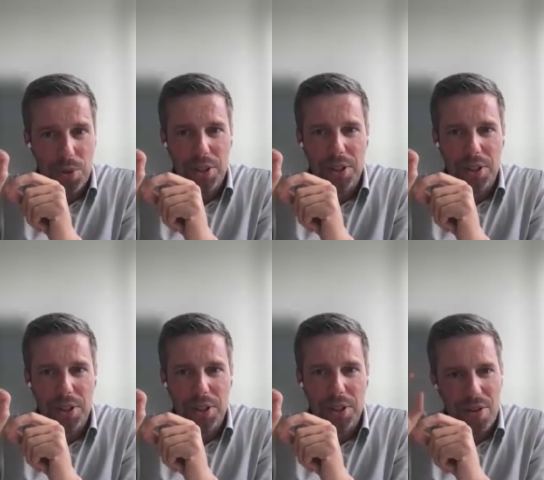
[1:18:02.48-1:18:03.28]
neuron,
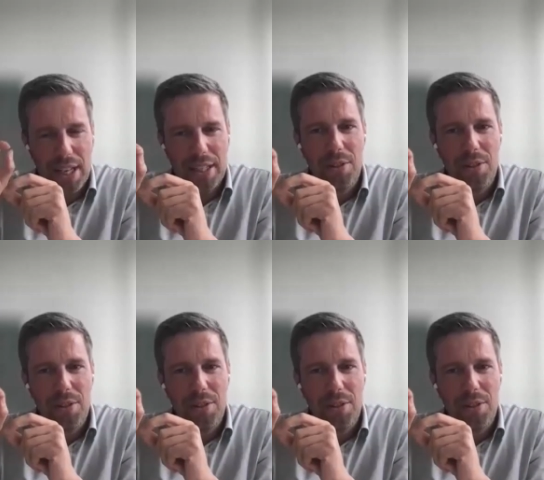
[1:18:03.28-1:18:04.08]
and you
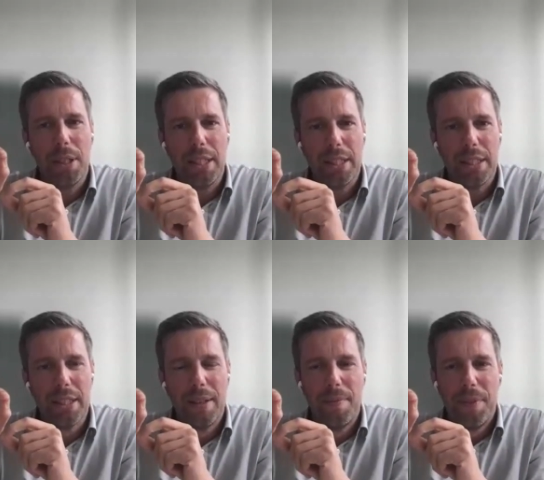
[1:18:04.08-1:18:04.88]
electrically stimulate it,